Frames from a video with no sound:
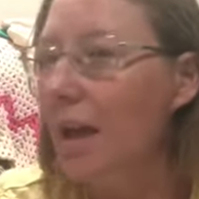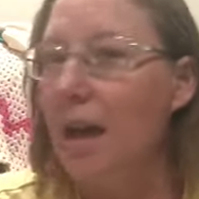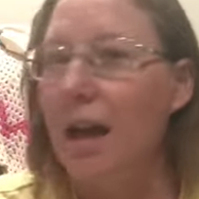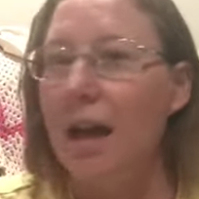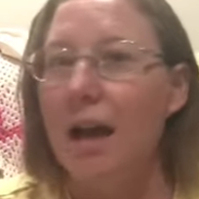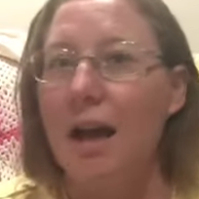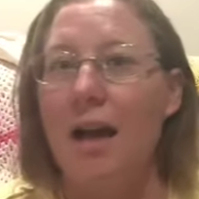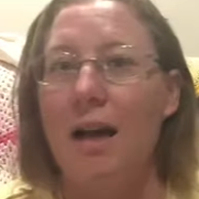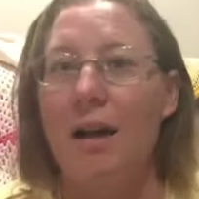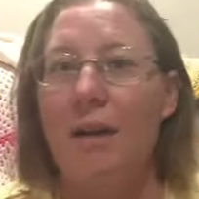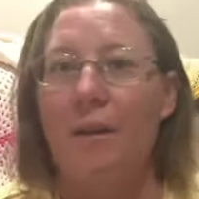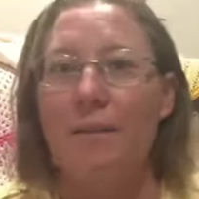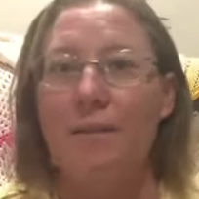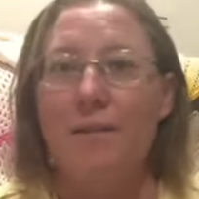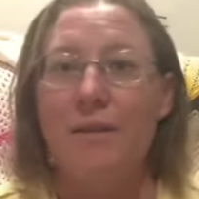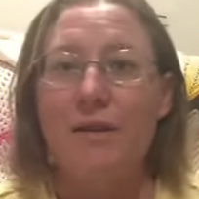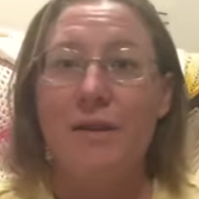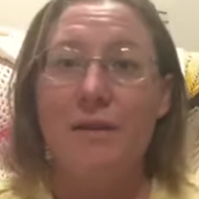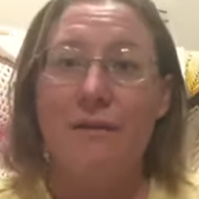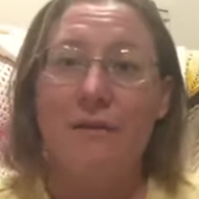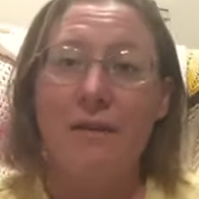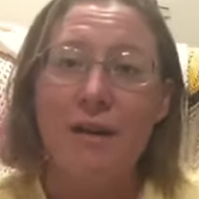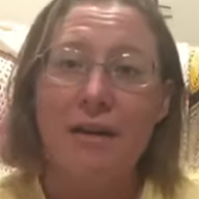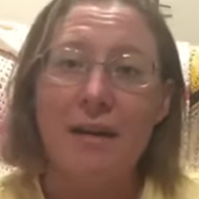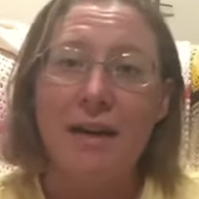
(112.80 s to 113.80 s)
So
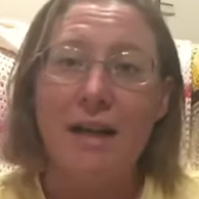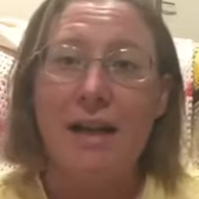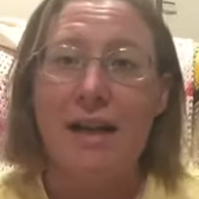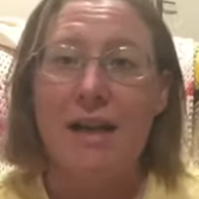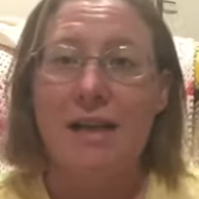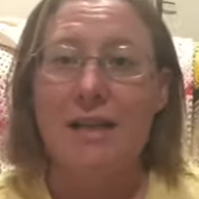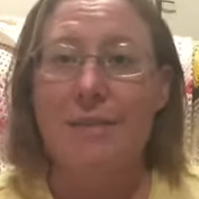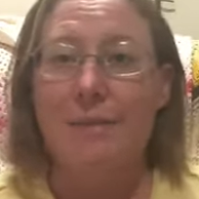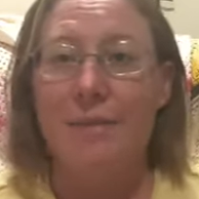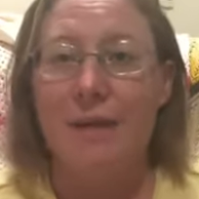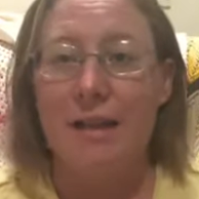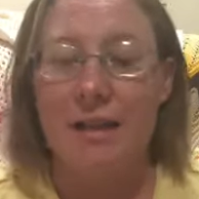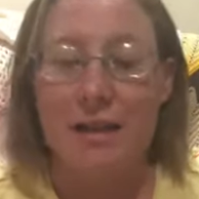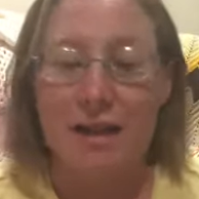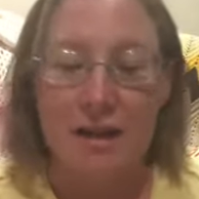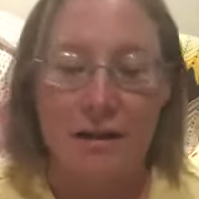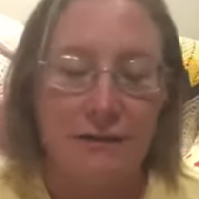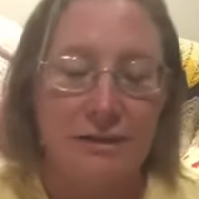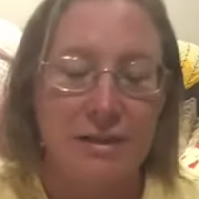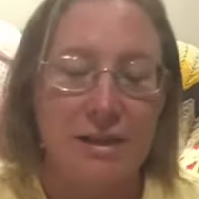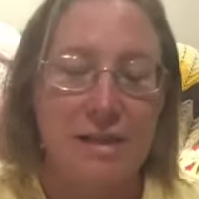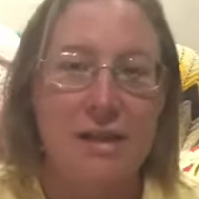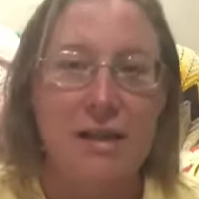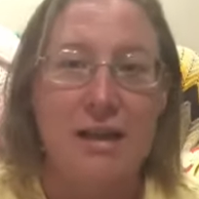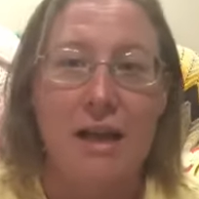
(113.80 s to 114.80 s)
very last minute I've
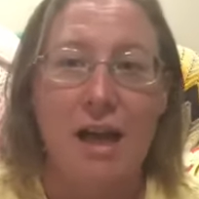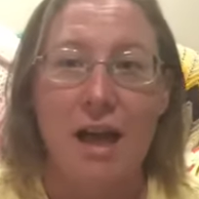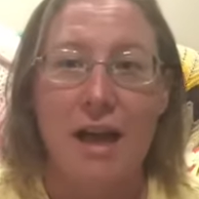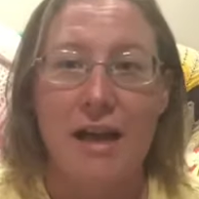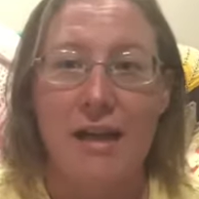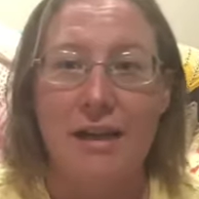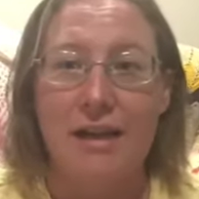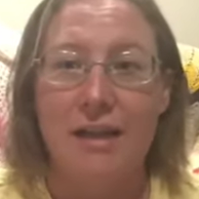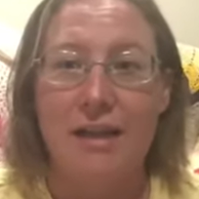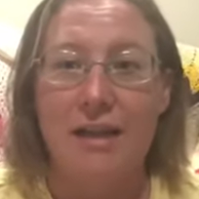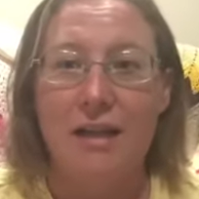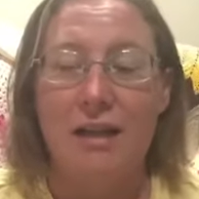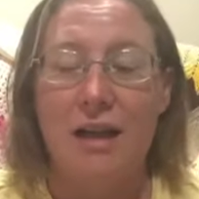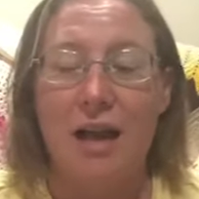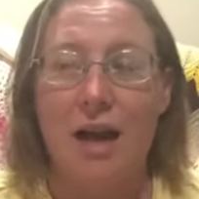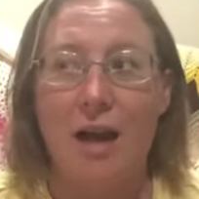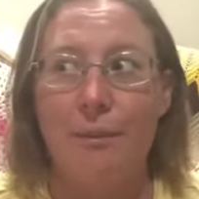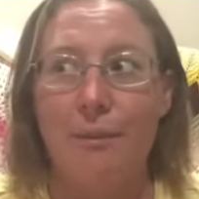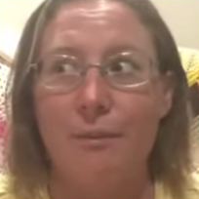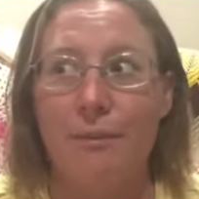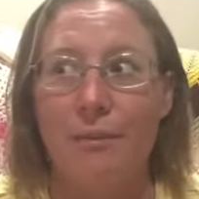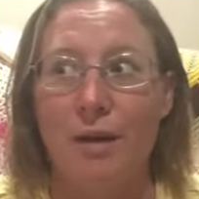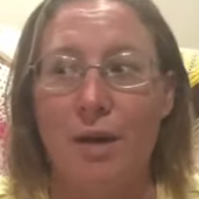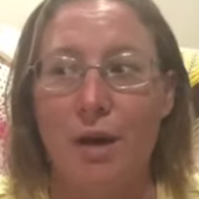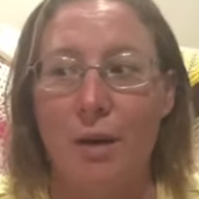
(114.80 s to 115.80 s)
decided
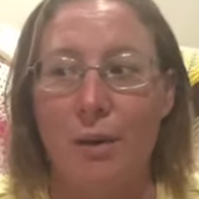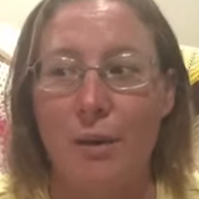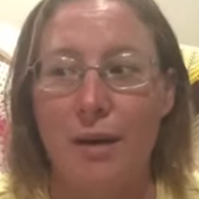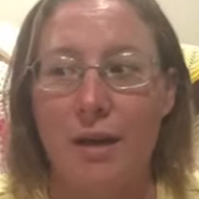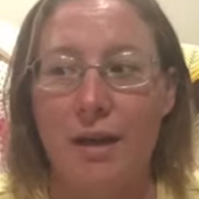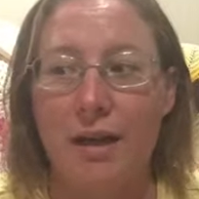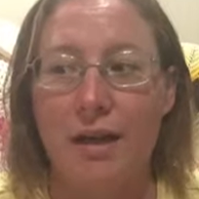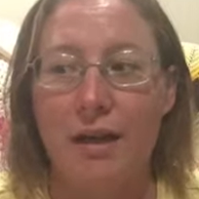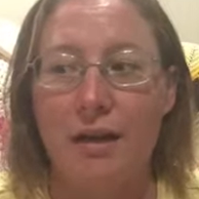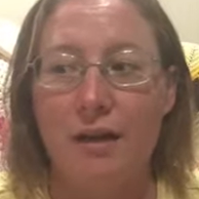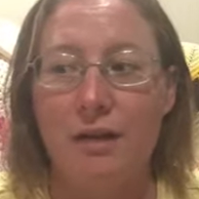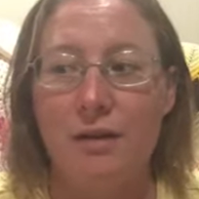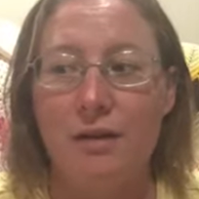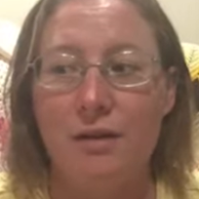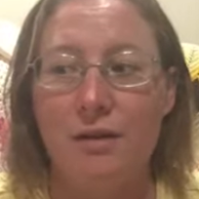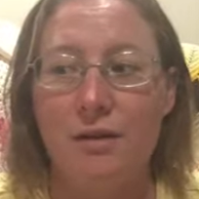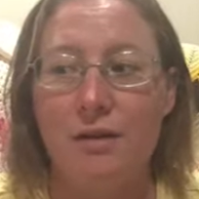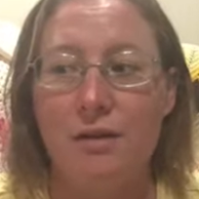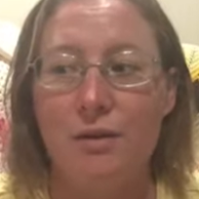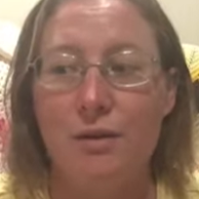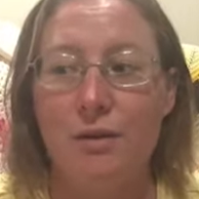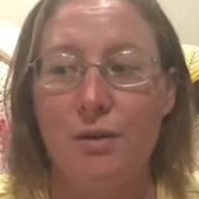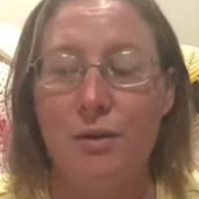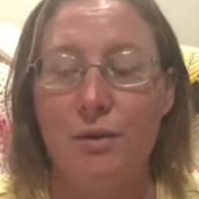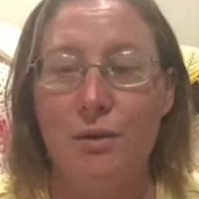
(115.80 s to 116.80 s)
I'm going
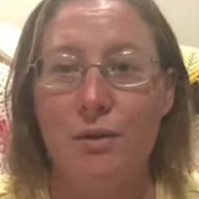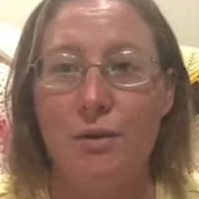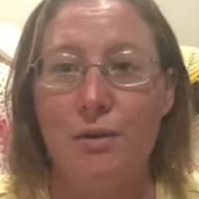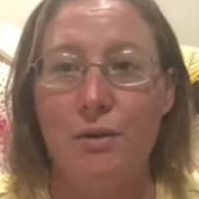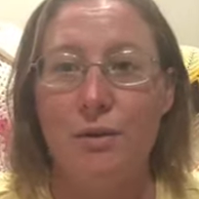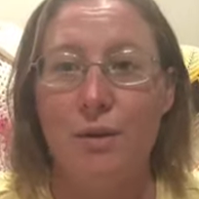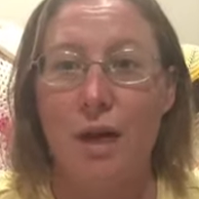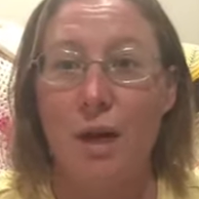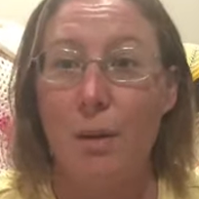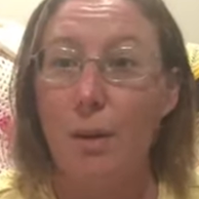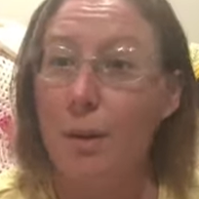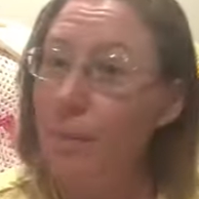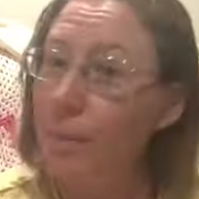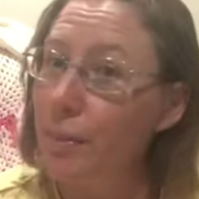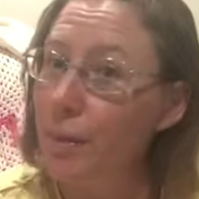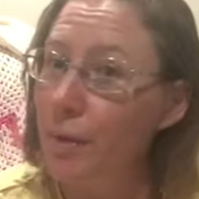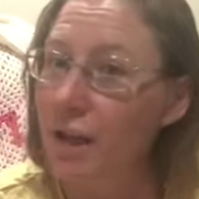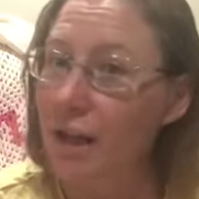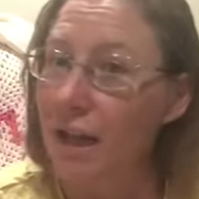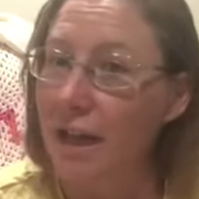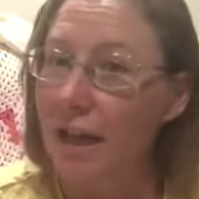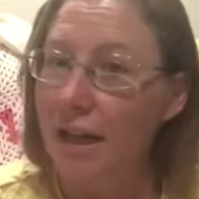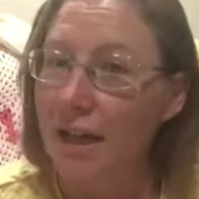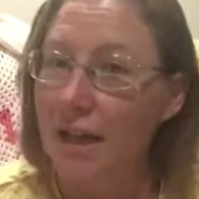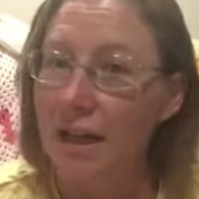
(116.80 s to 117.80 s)
to do a Wip
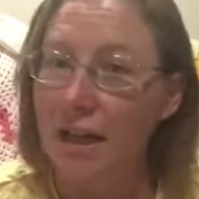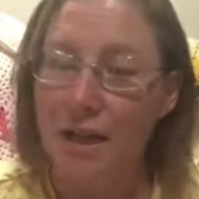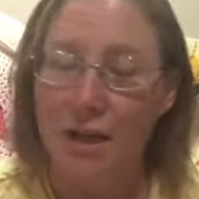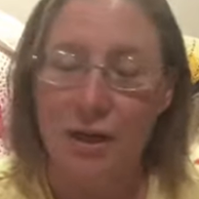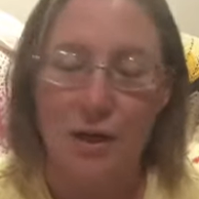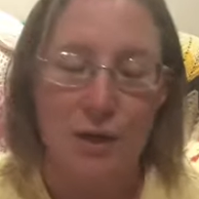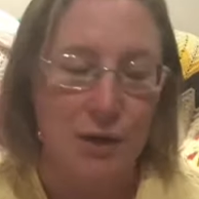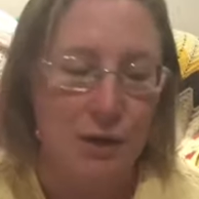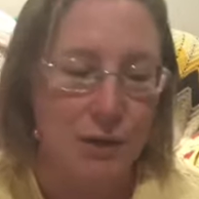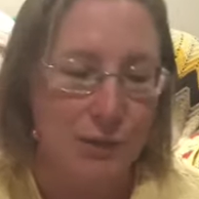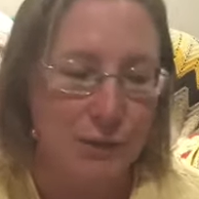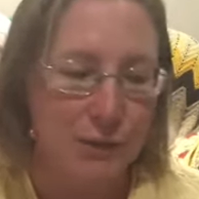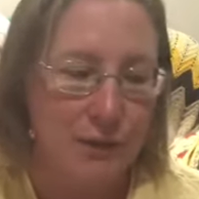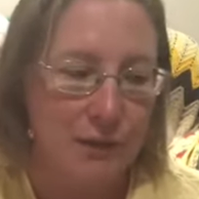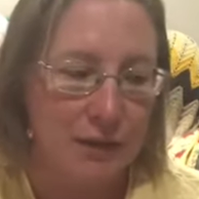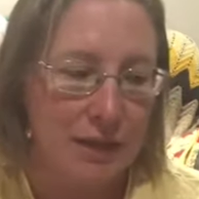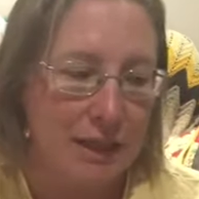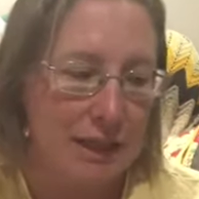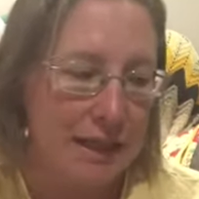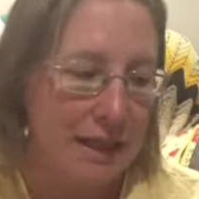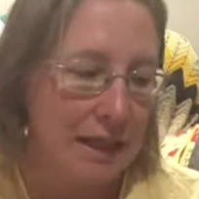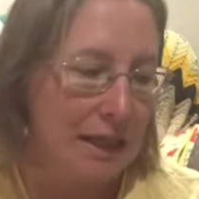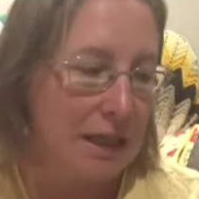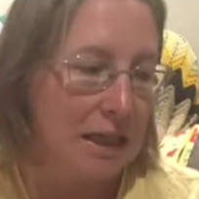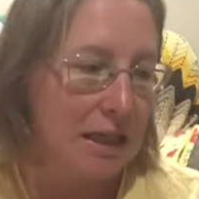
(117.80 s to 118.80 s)
Parade and
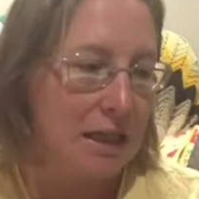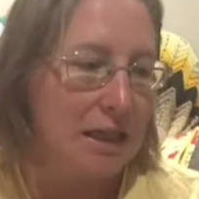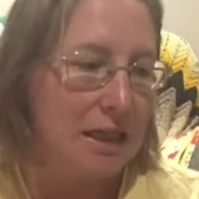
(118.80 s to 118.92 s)
hopefully